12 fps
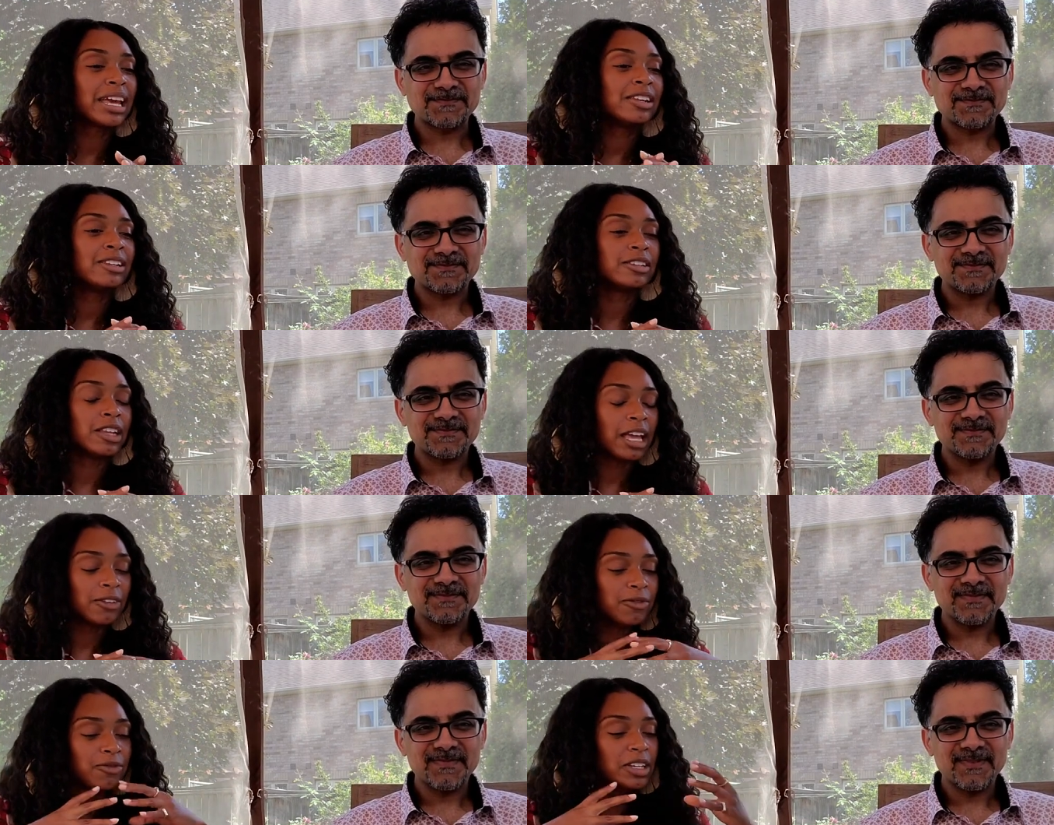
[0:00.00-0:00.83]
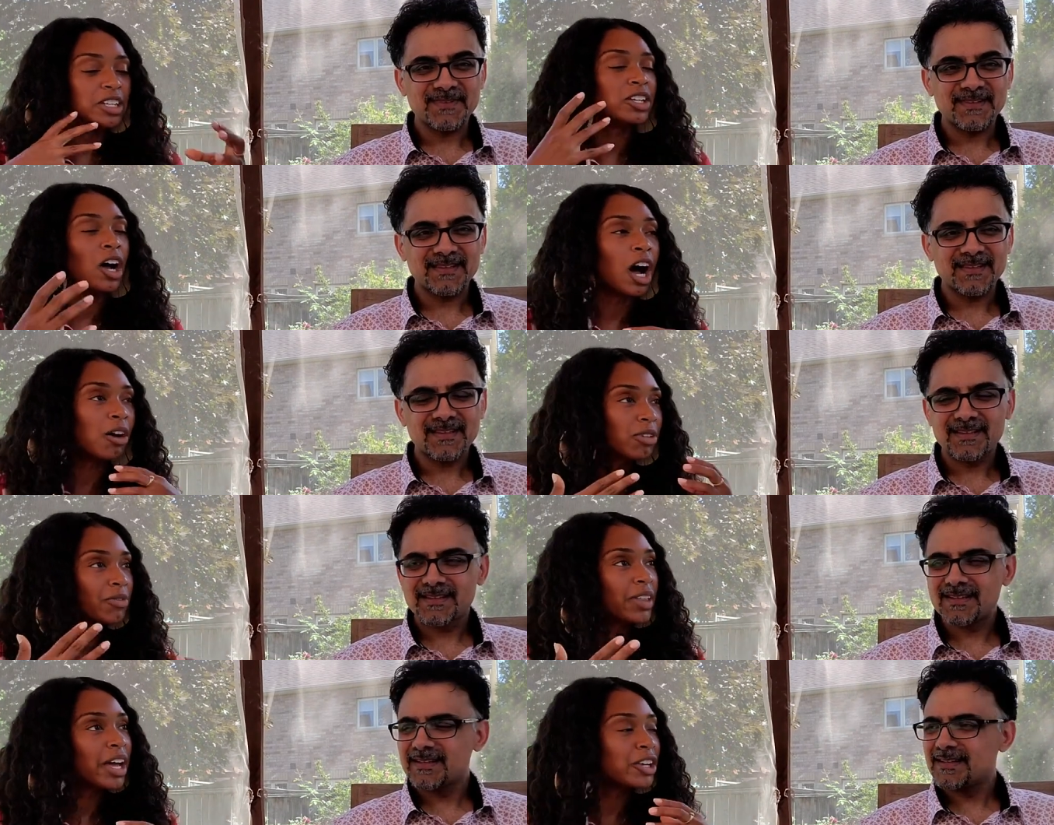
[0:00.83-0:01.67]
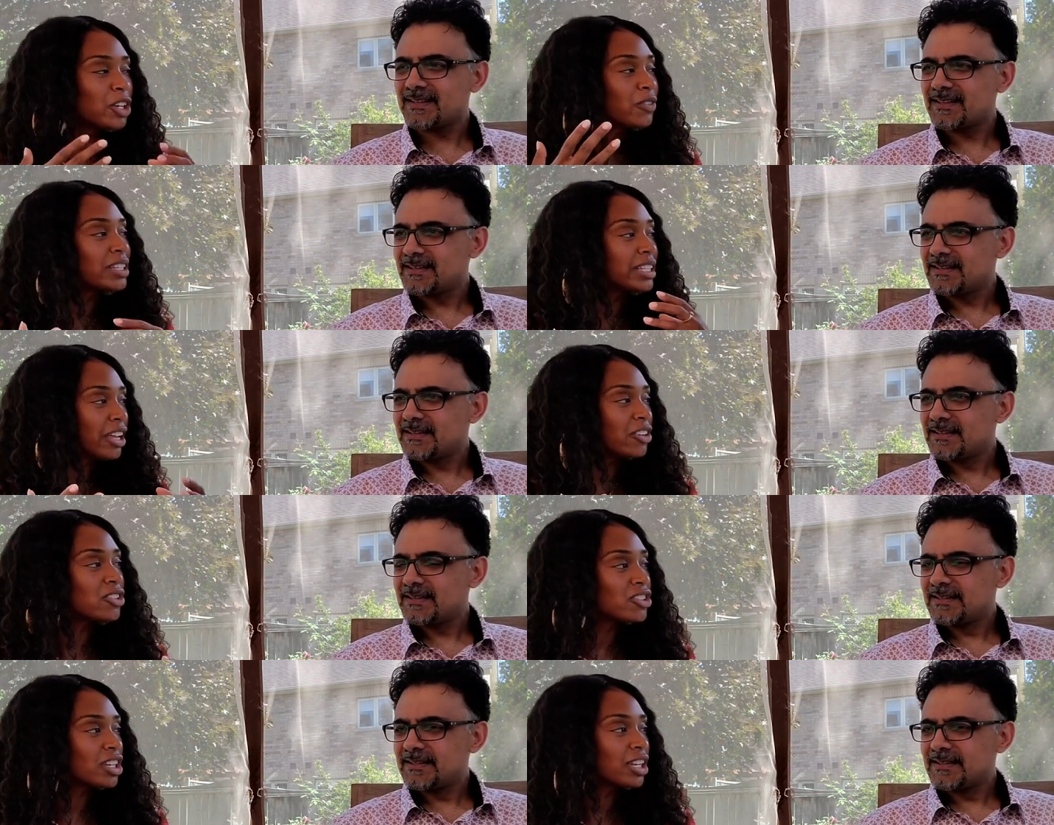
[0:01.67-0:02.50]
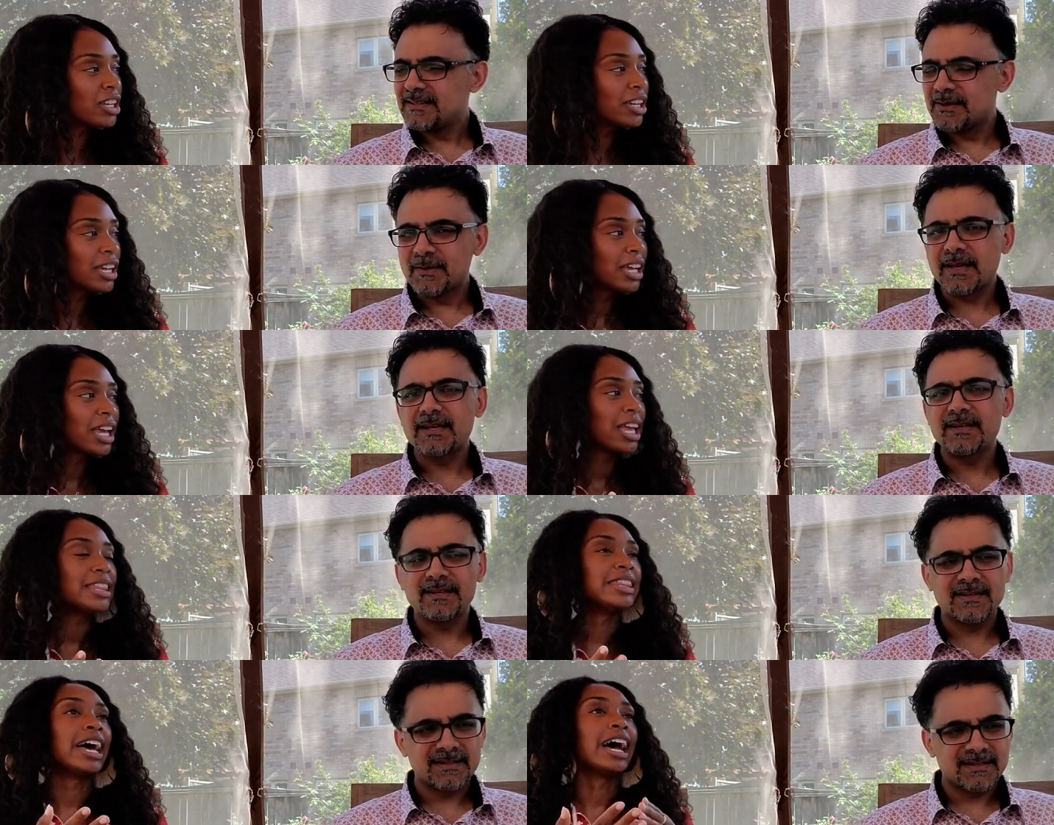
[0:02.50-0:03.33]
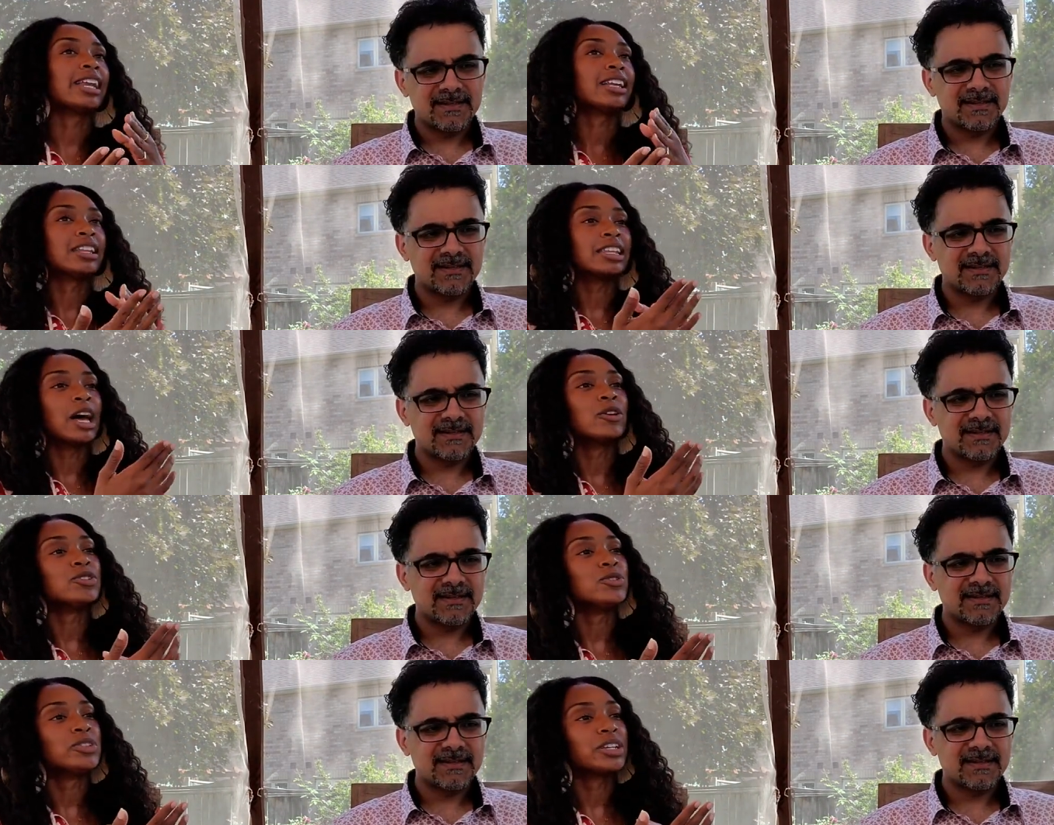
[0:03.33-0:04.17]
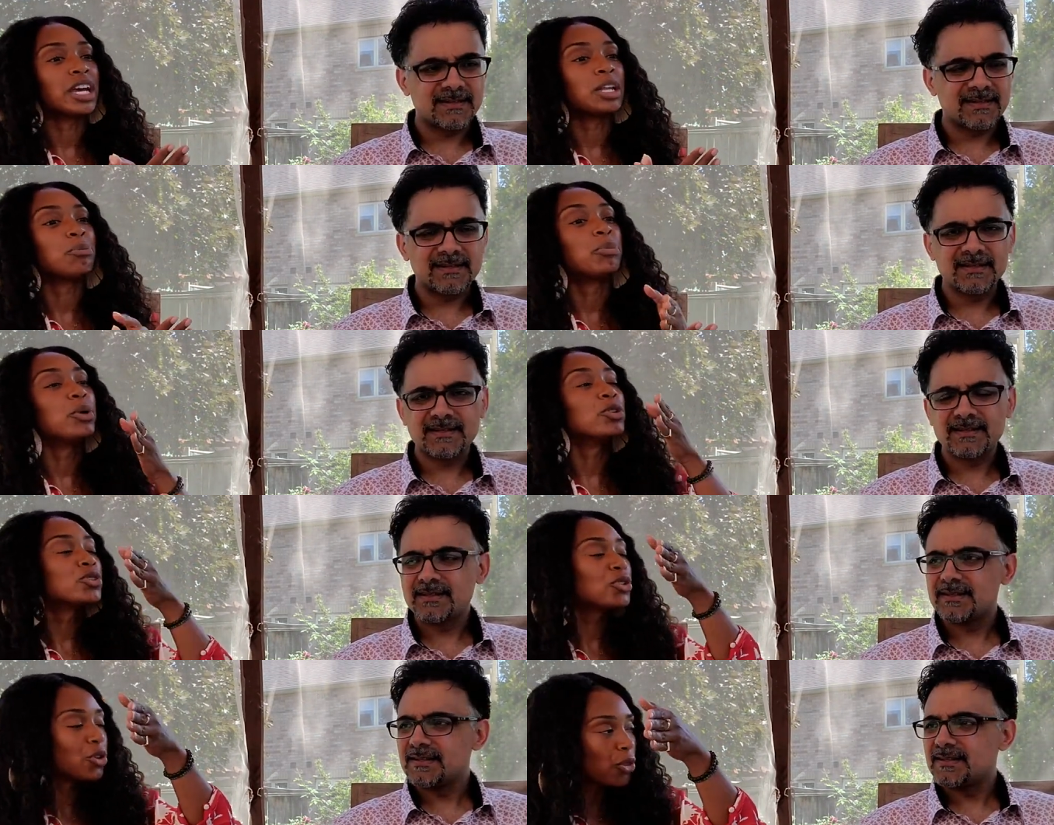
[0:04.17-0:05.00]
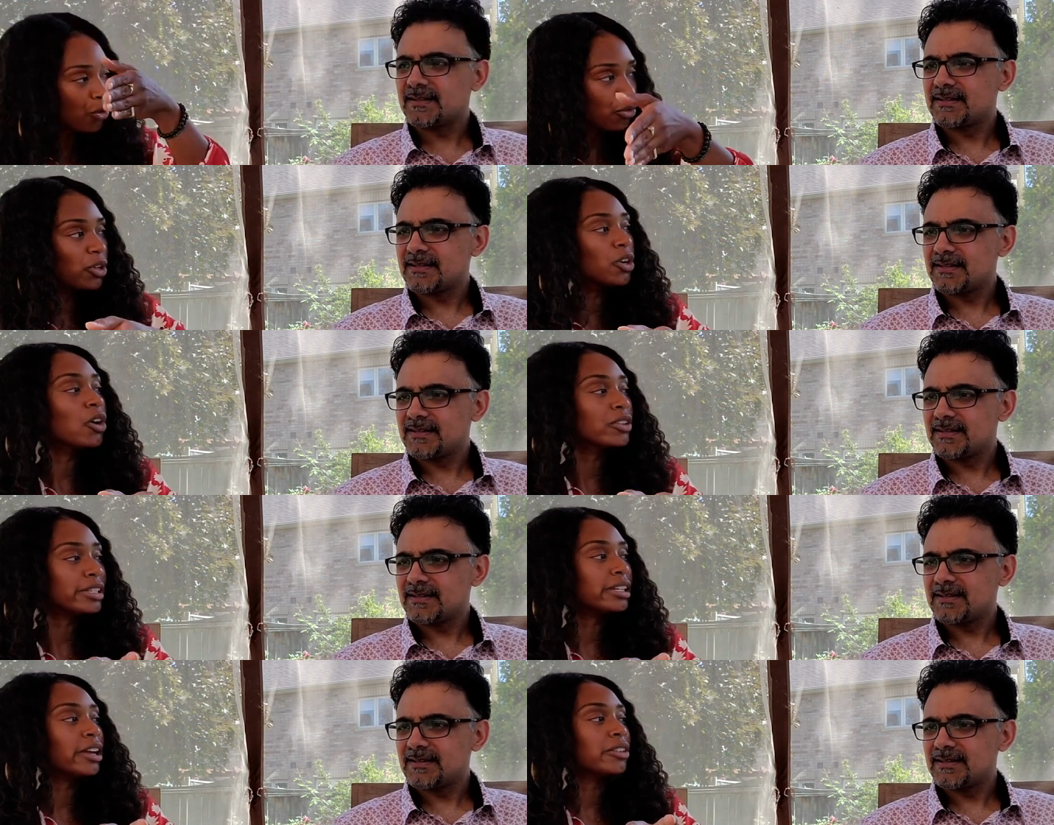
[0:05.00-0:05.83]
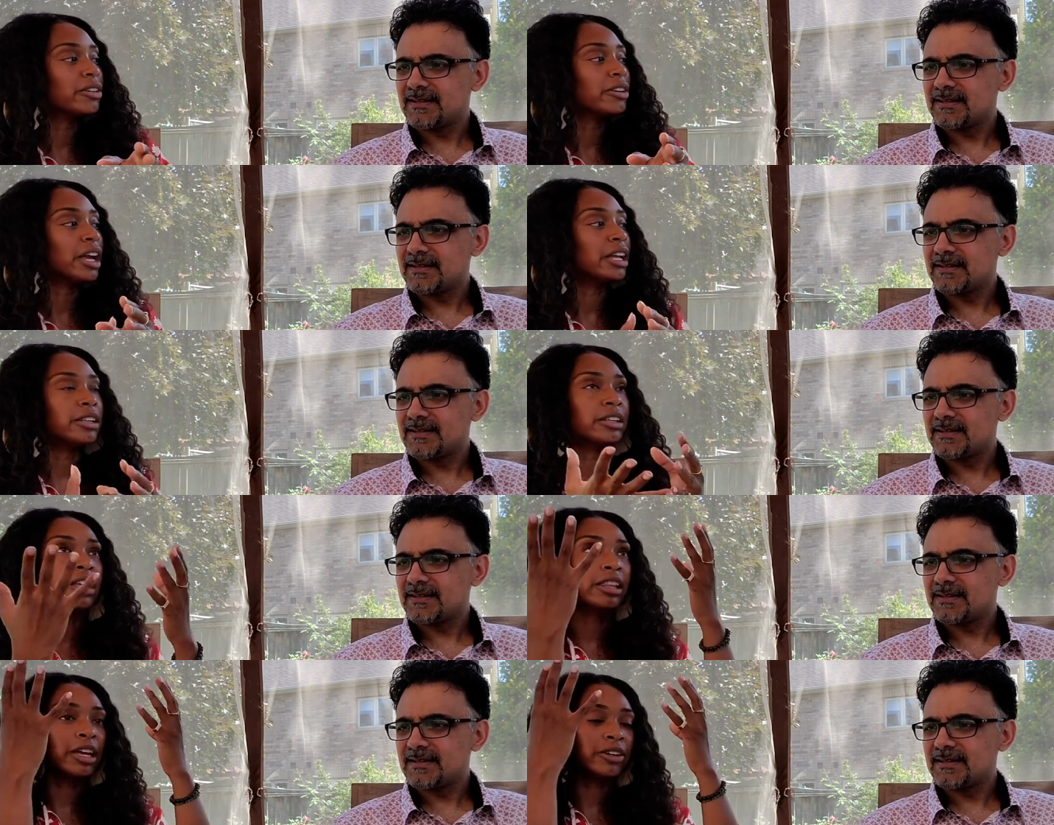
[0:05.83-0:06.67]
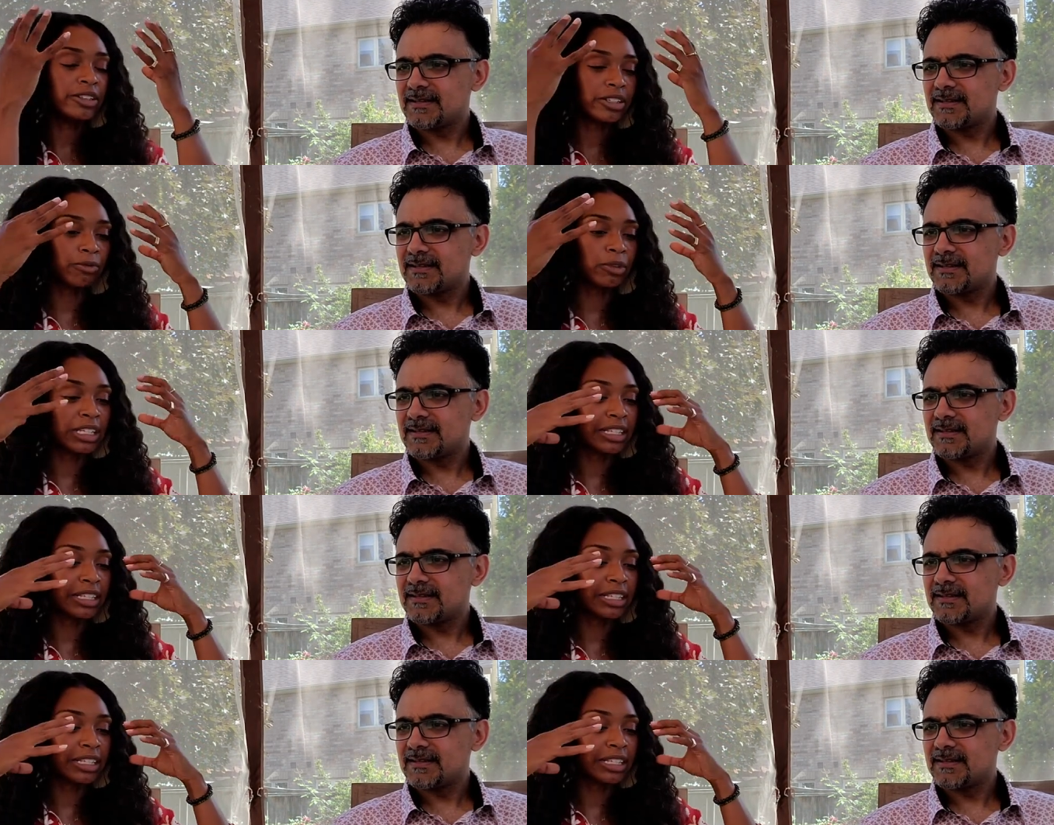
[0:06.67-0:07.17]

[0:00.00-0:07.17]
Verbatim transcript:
Speaker 1: and and feeding off of that nervous energy. Okay. That allows you to kind of push through it all together and allow you to really